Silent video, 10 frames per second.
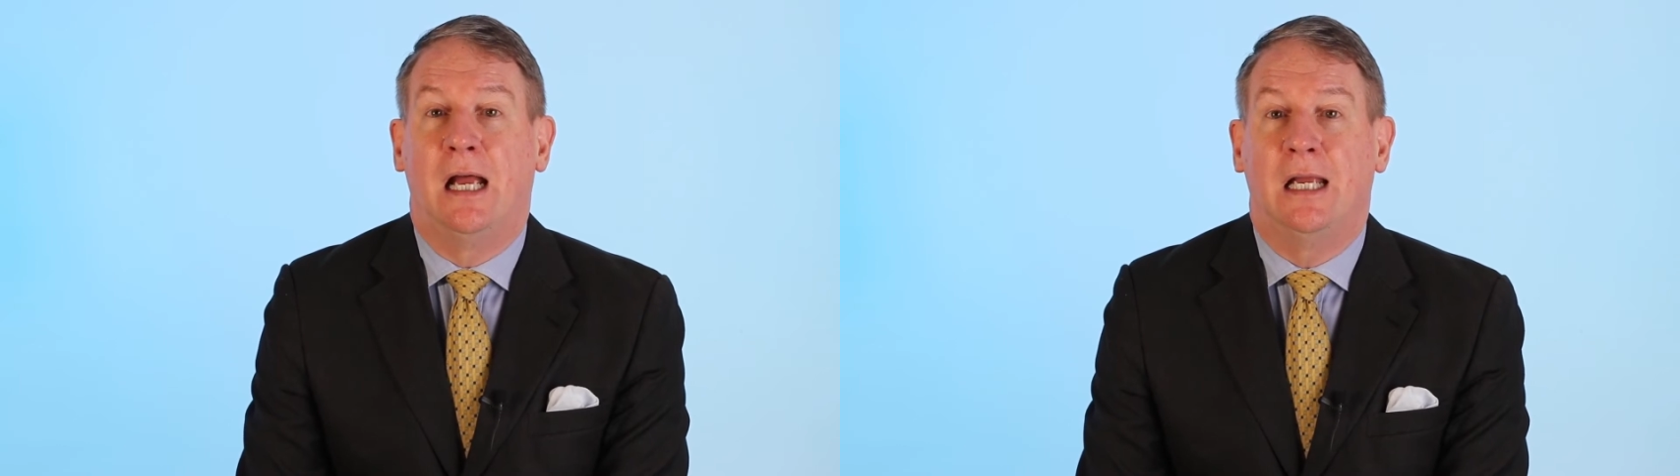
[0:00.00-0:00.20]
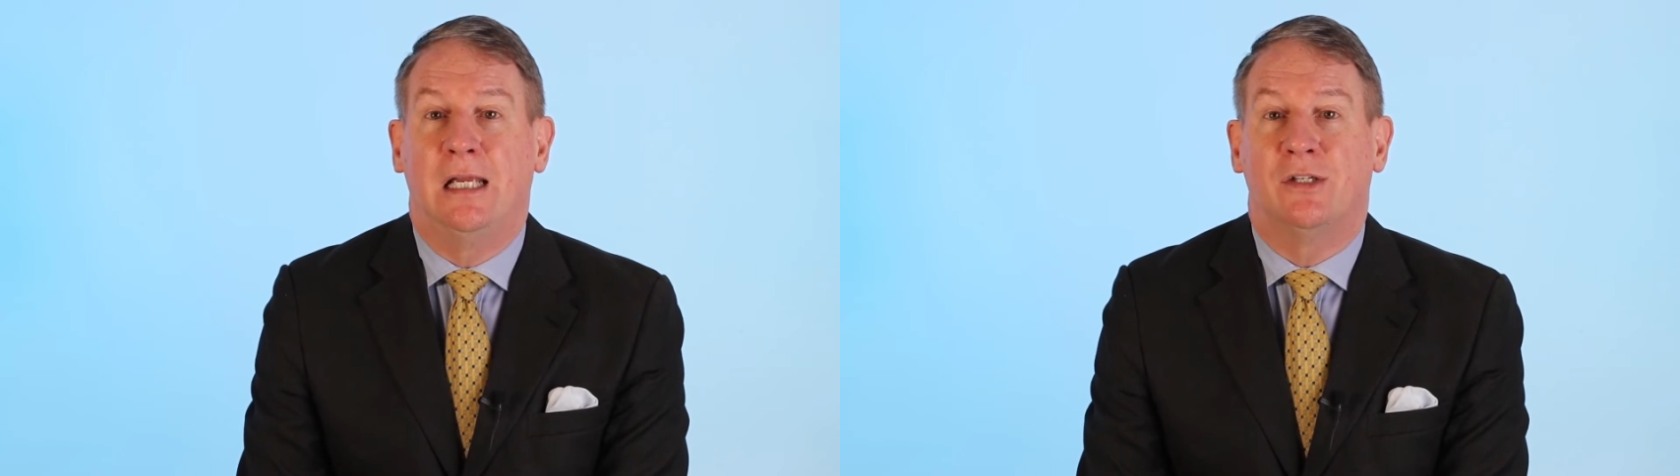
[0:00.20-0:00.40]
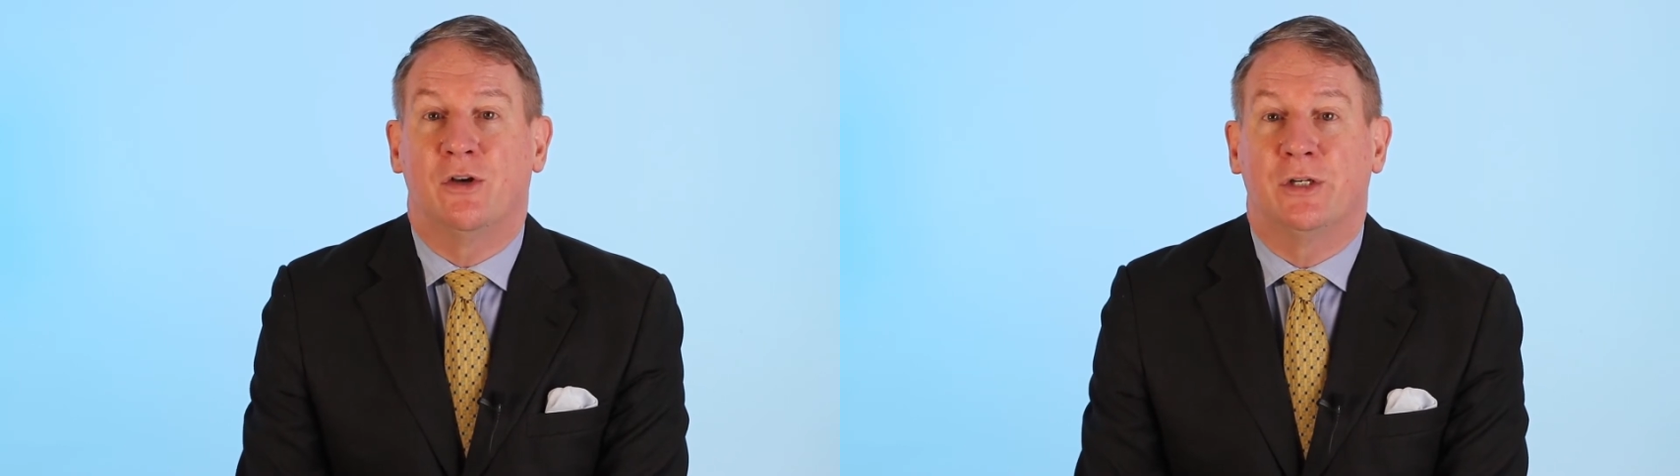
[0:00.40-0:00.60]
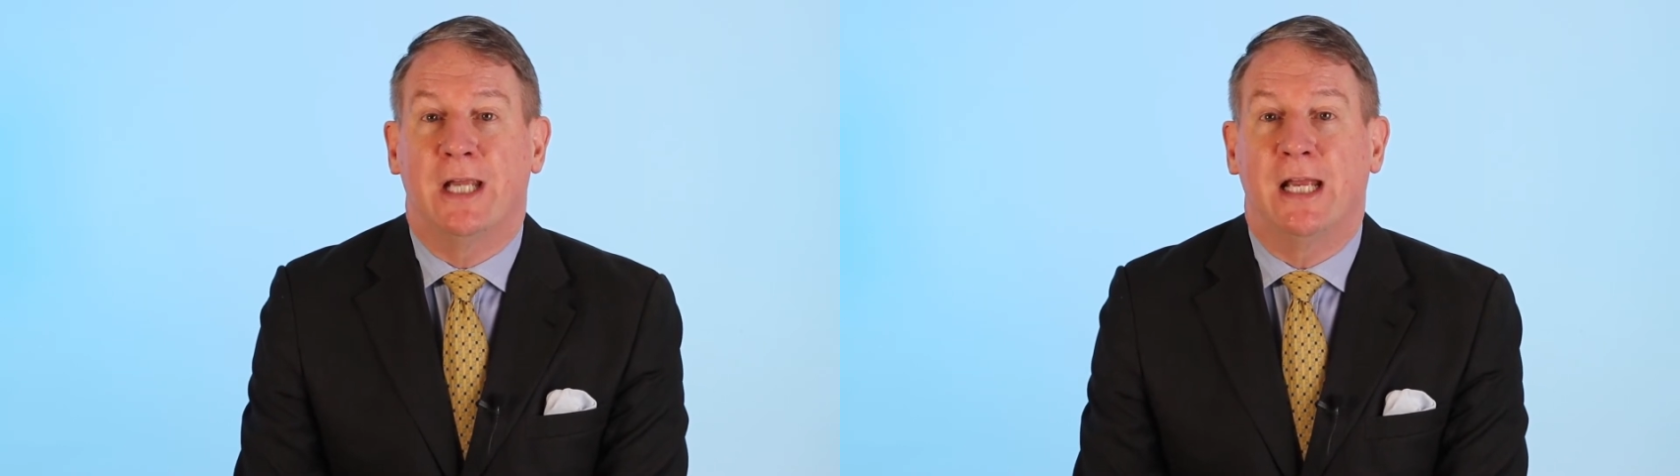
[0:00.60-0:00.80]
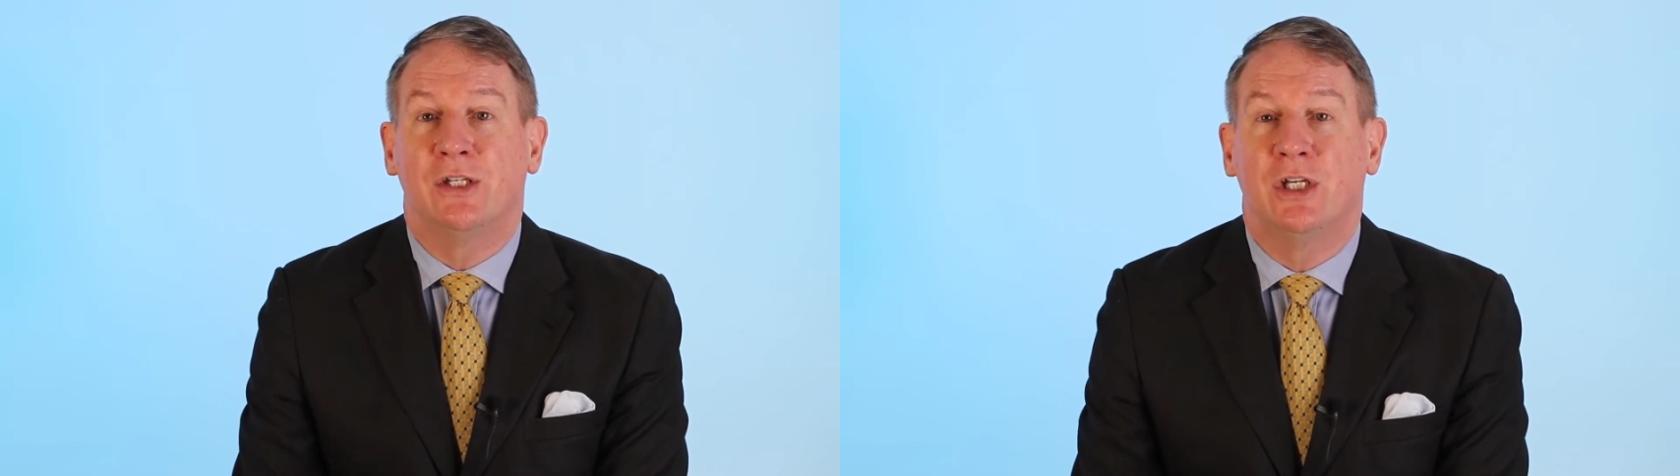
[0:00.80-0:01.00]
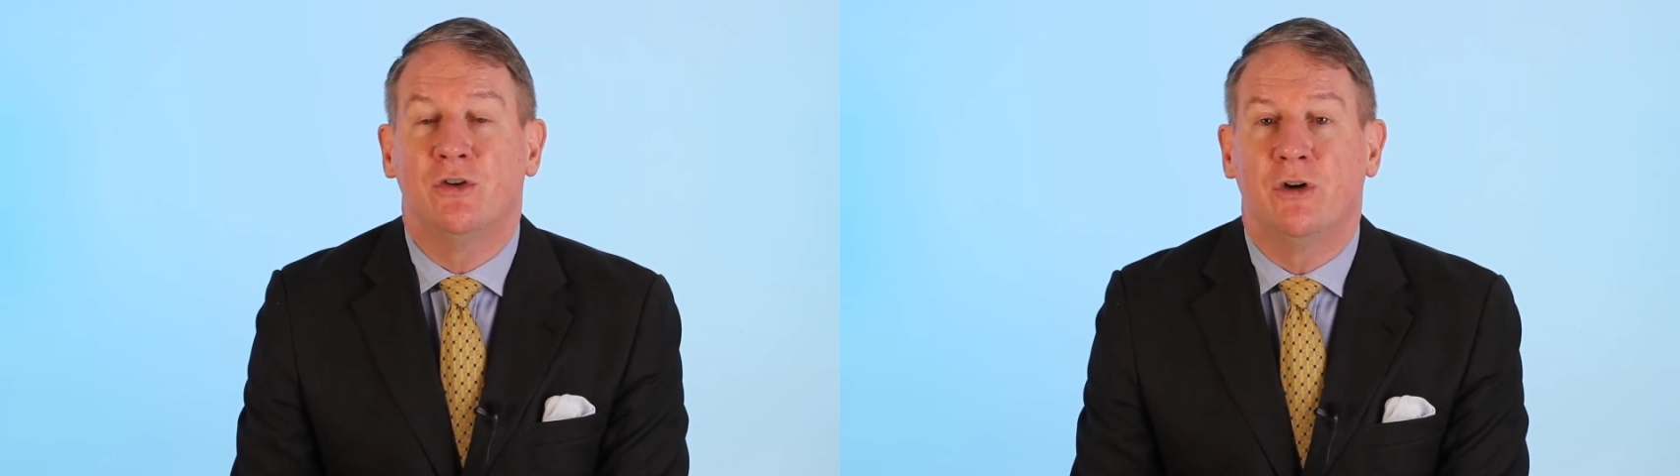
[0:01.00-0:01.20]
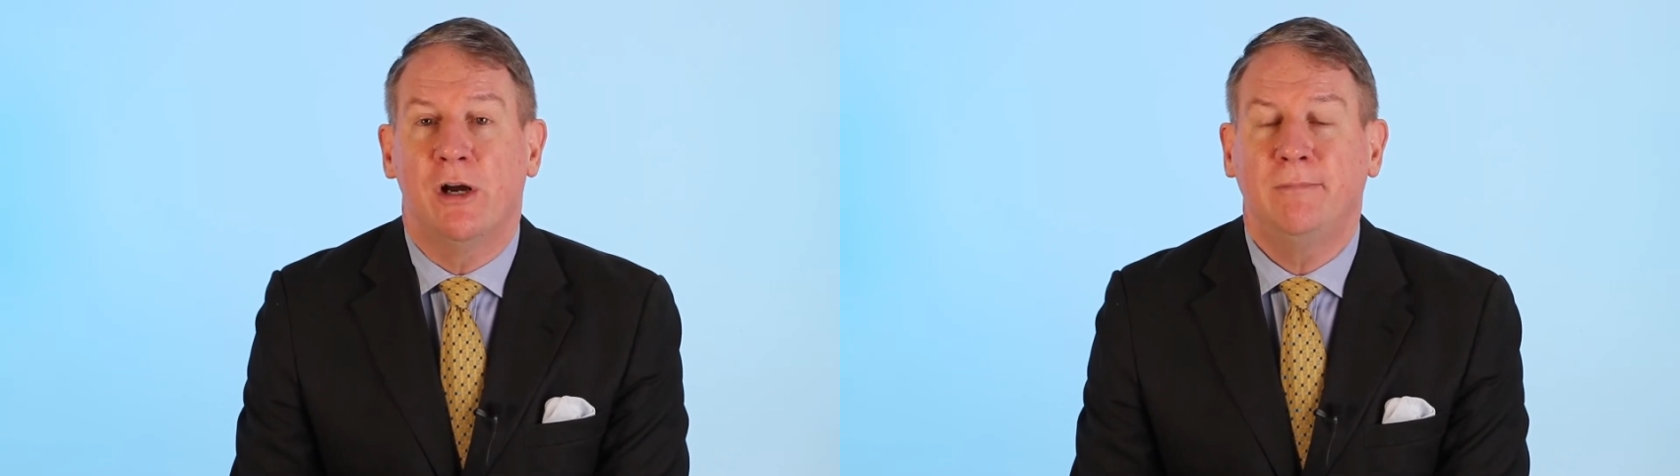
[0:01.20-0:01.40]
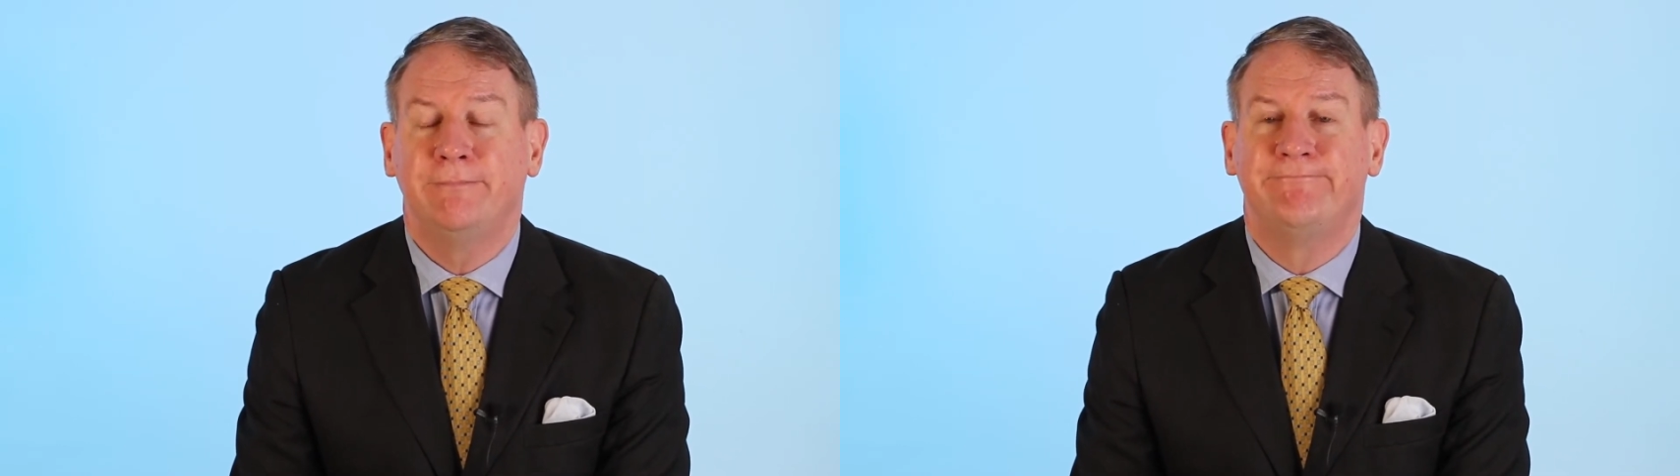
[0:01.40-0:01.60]
He's got Down
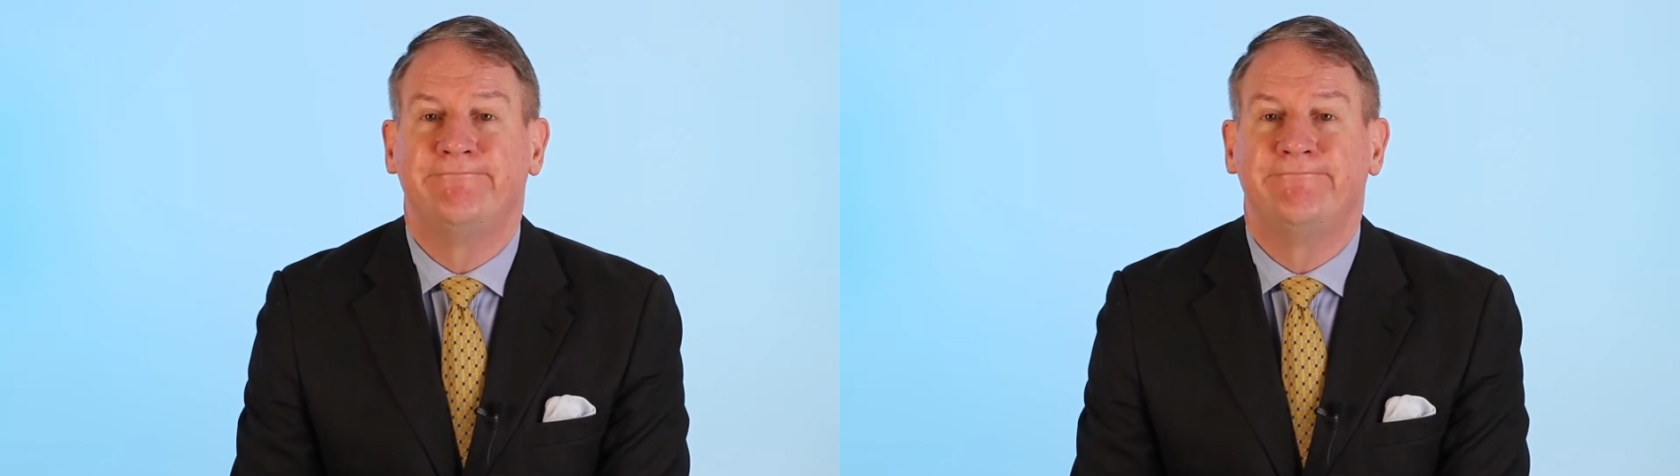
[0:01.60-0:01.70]
syndrome,